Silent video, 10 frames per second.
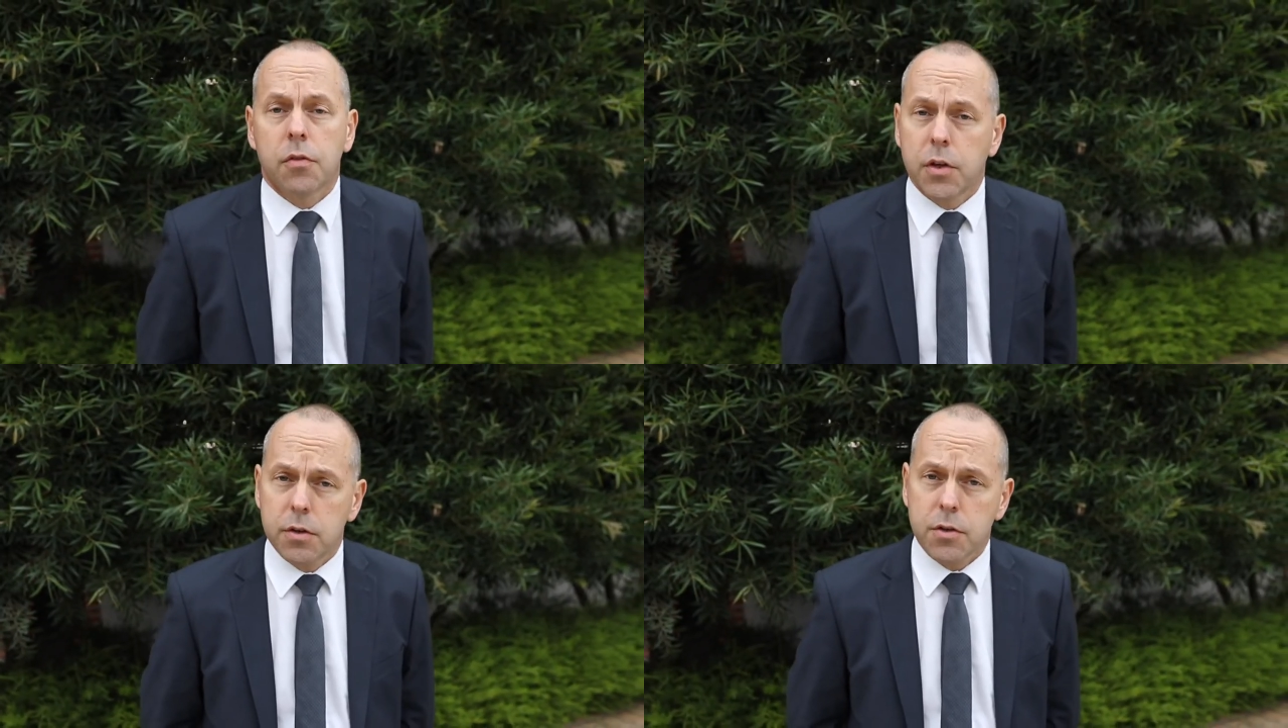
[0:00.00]

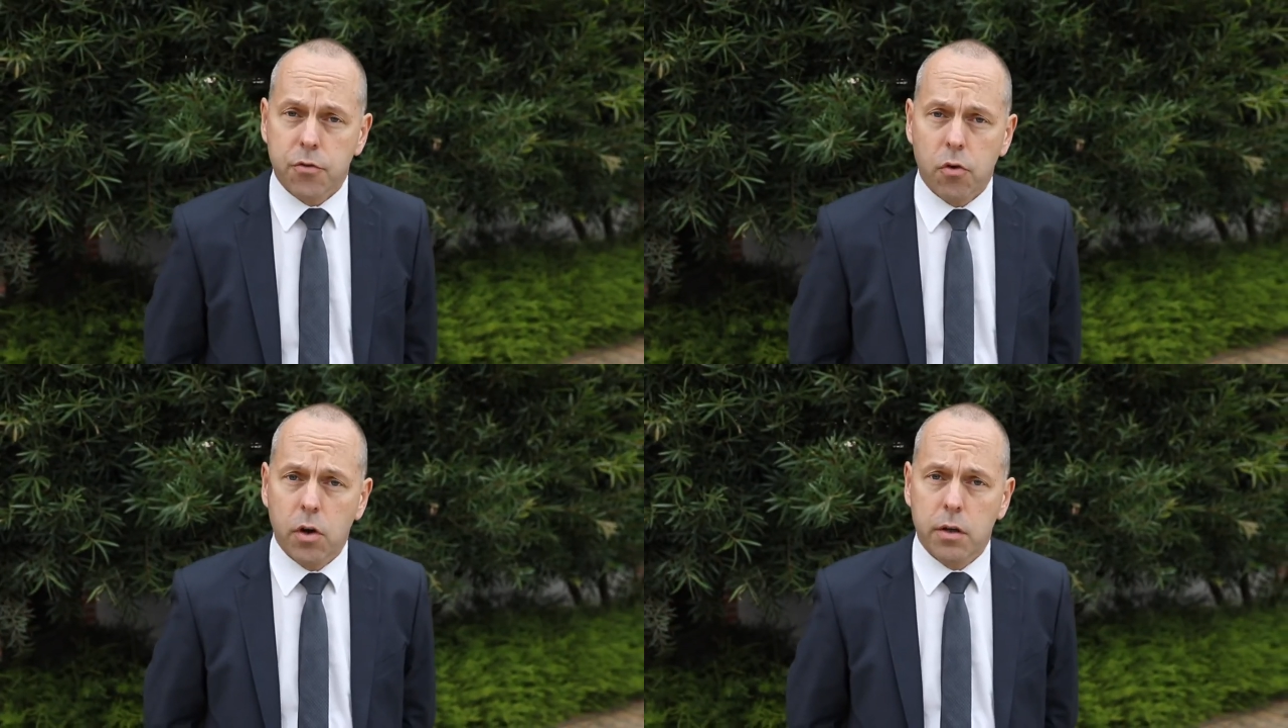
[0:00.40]
These are
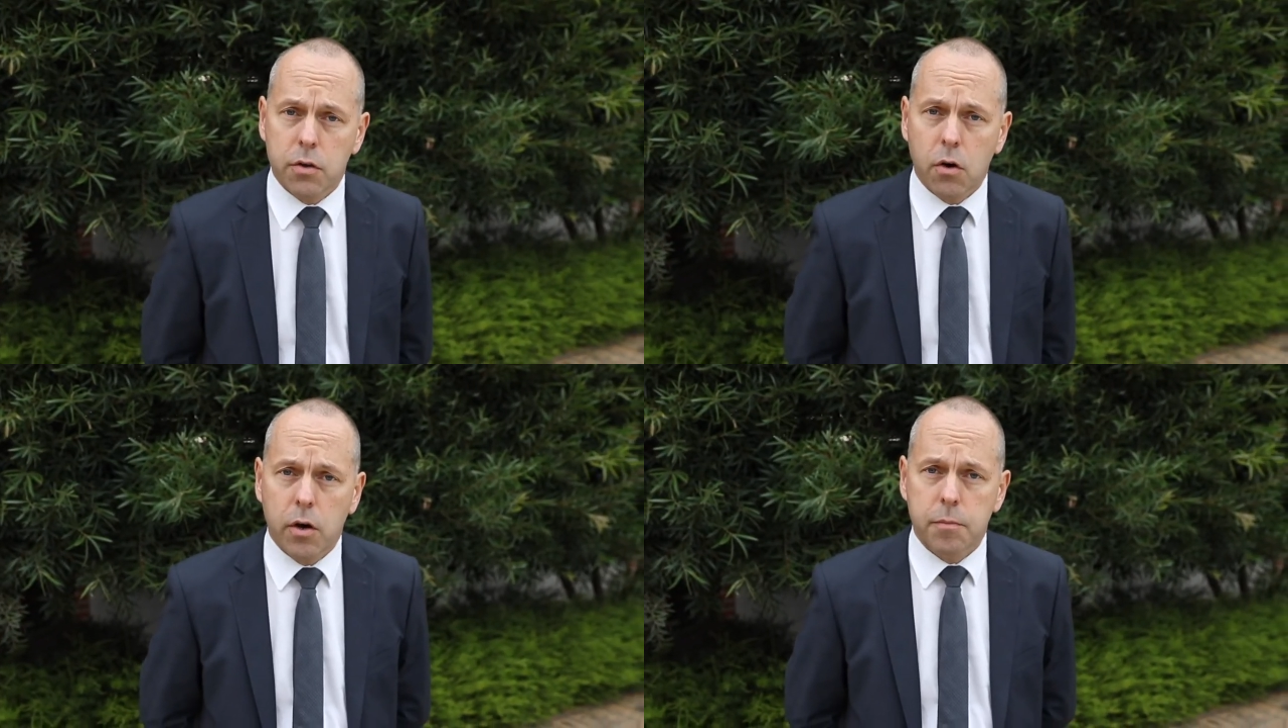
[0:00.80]
trying
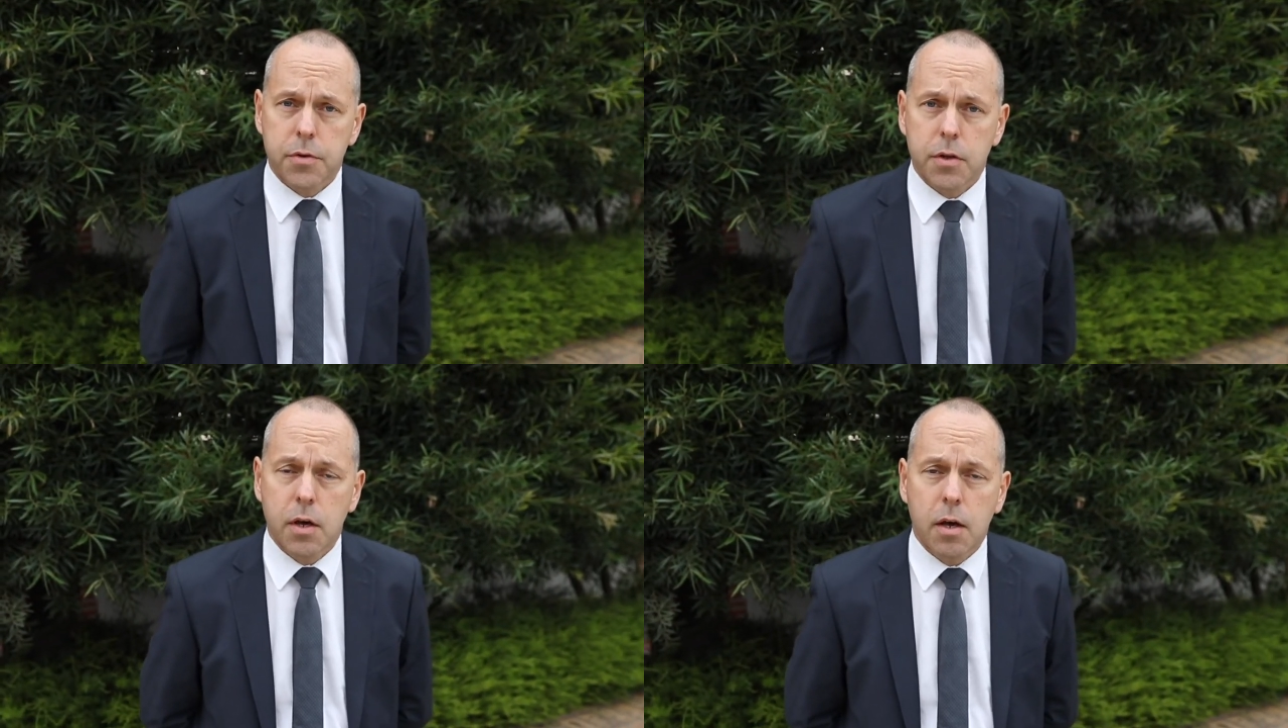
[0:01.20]

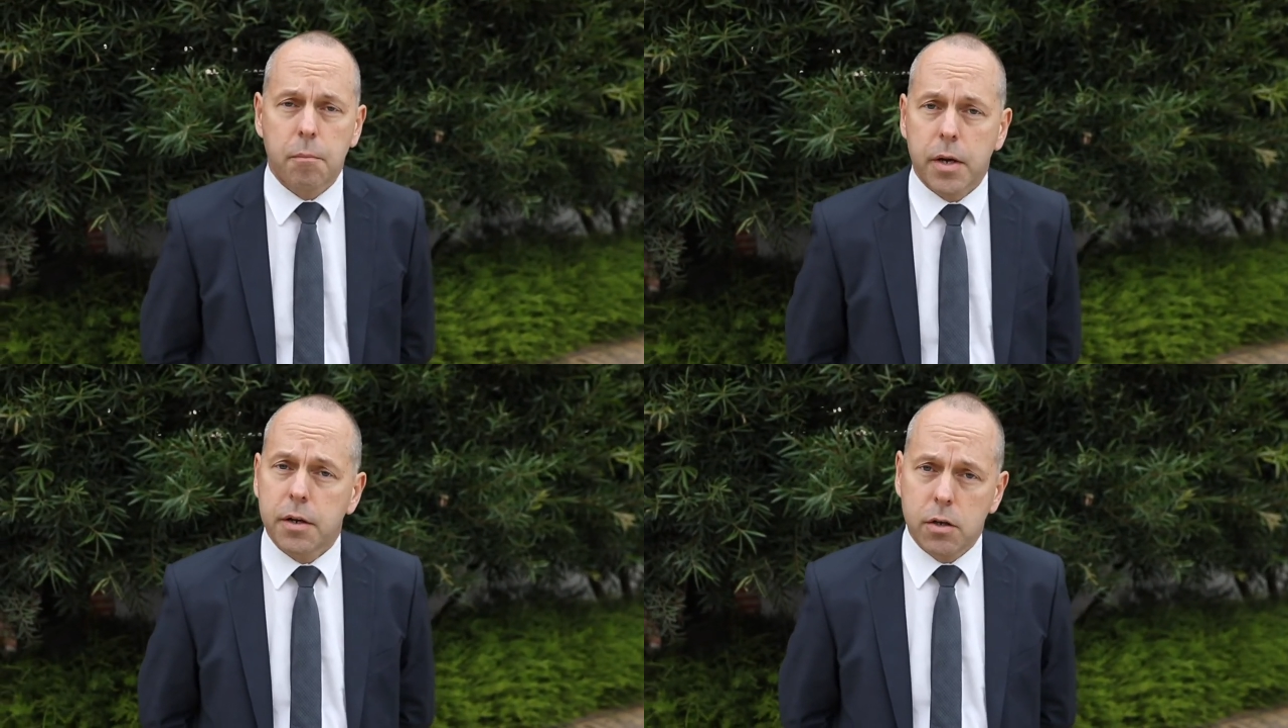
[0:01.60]
times,
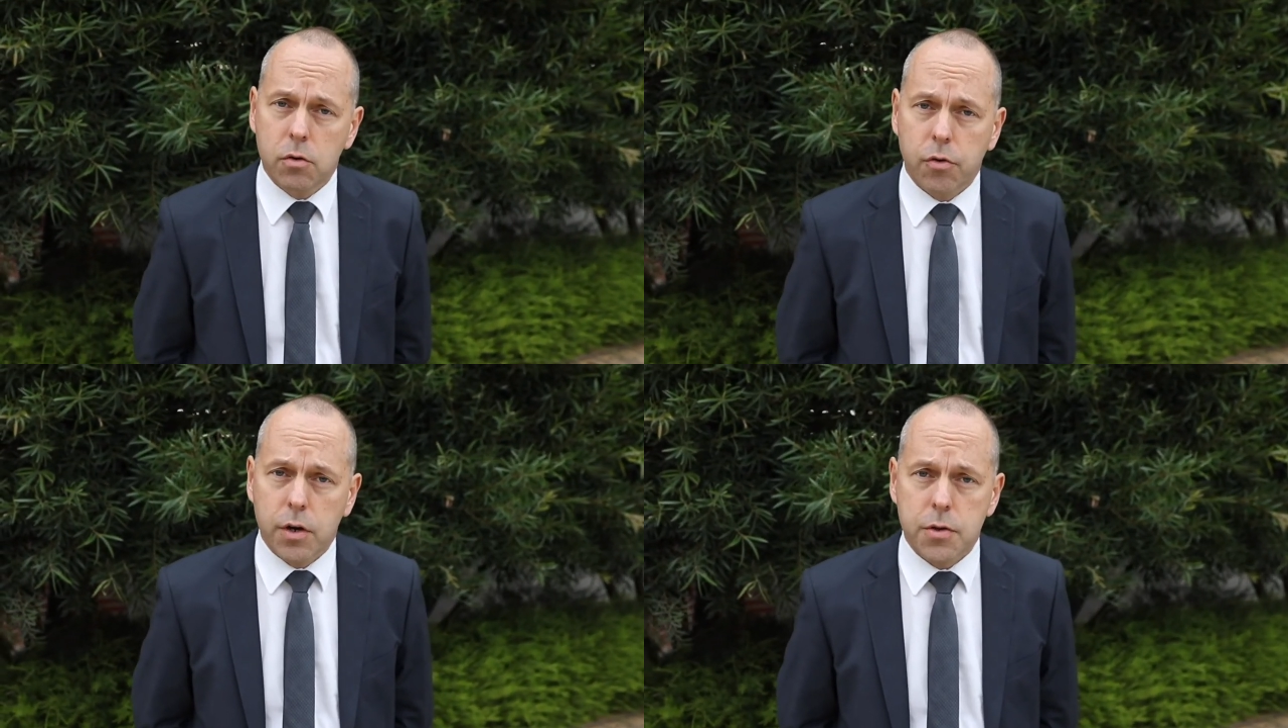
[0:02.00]
but at
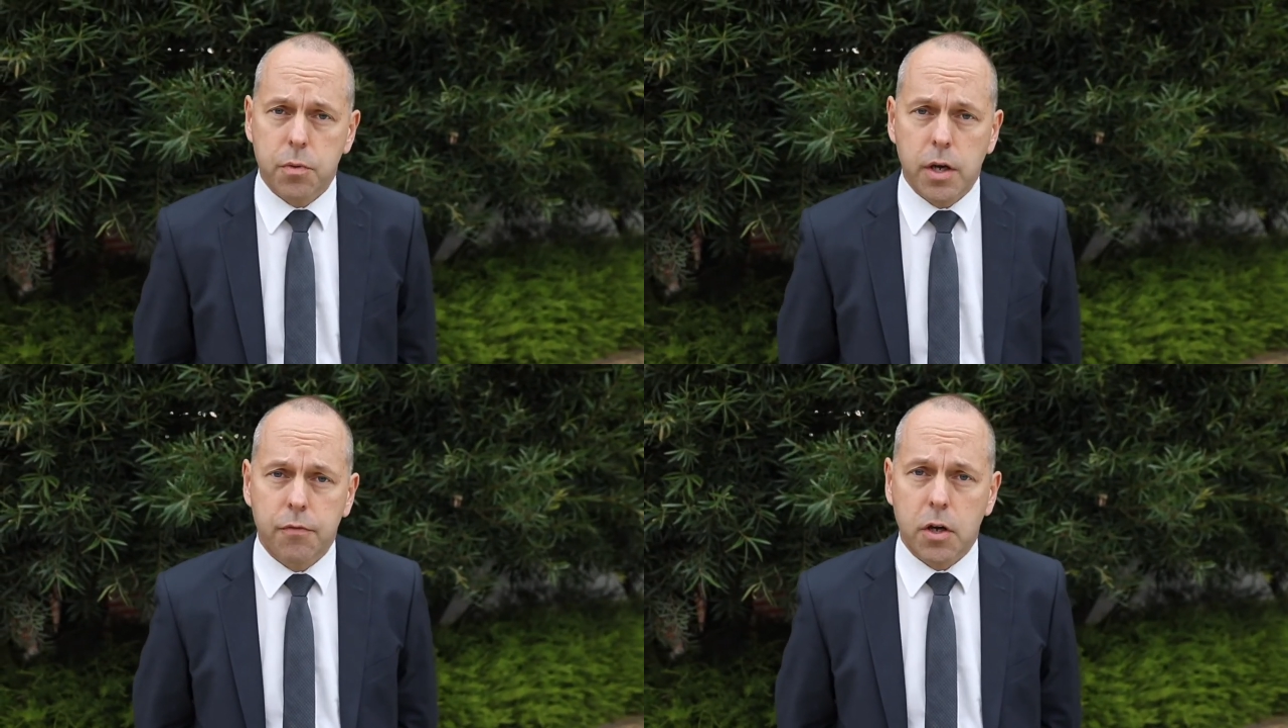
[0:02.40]
Hillcrest
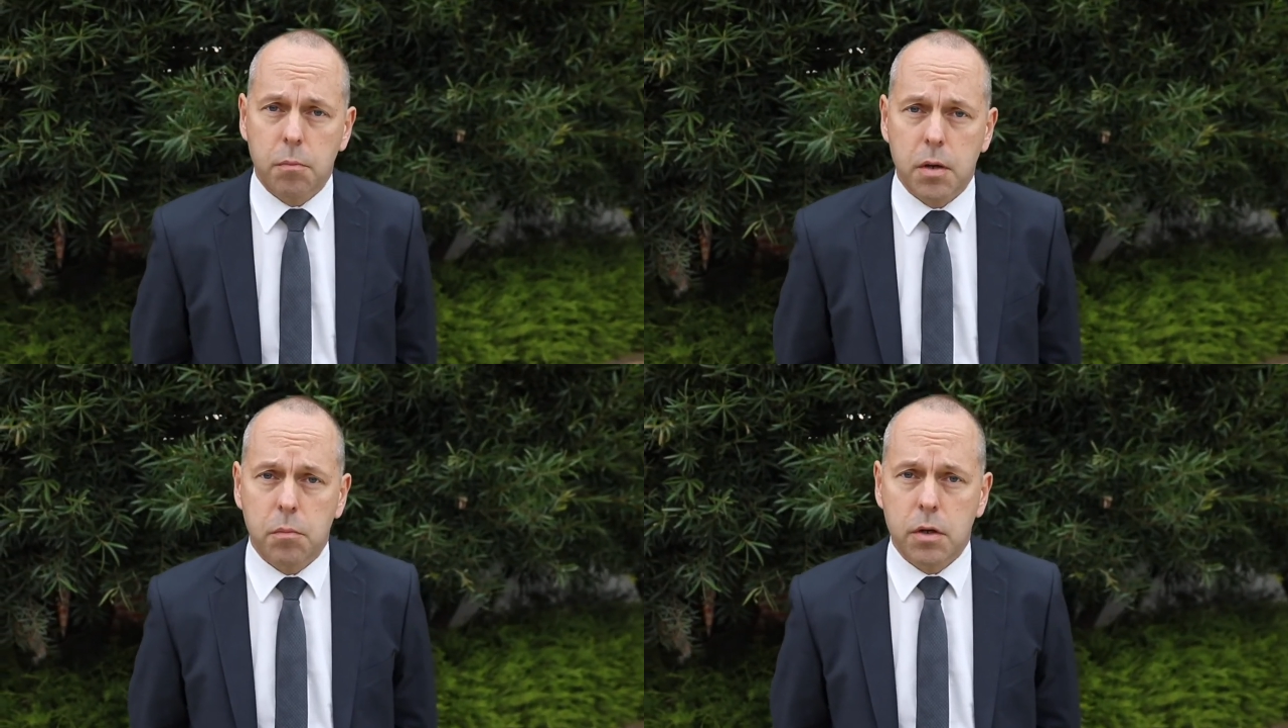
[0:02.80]
we have a
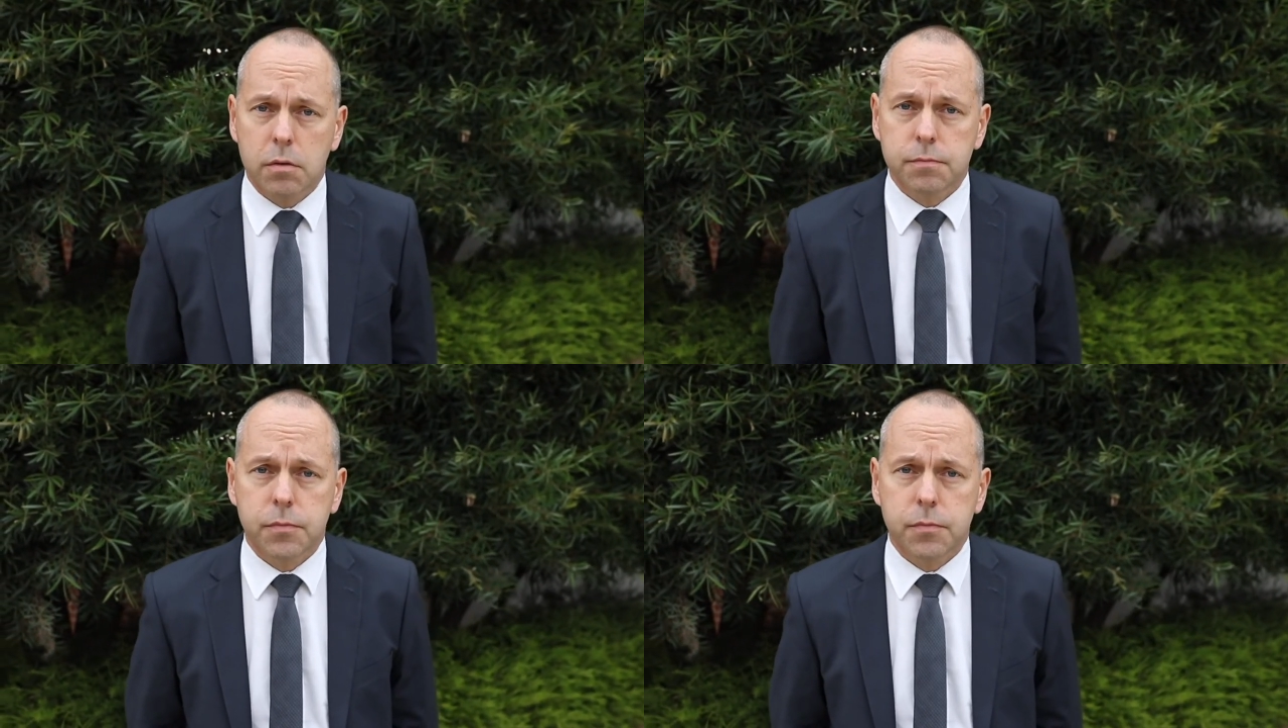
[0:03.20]
commitment